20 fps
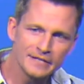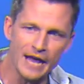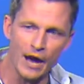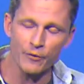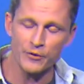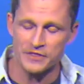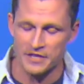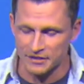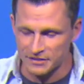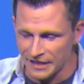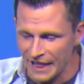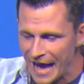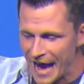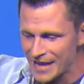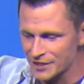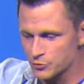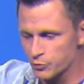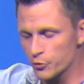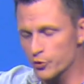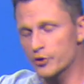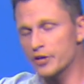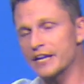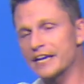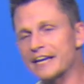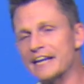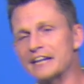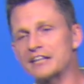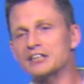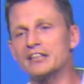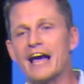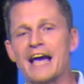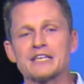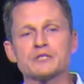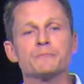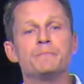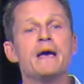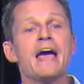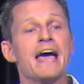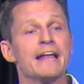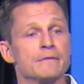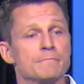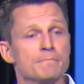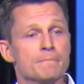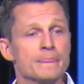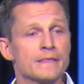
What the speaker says: Now, in the class, we were going to get a class pet.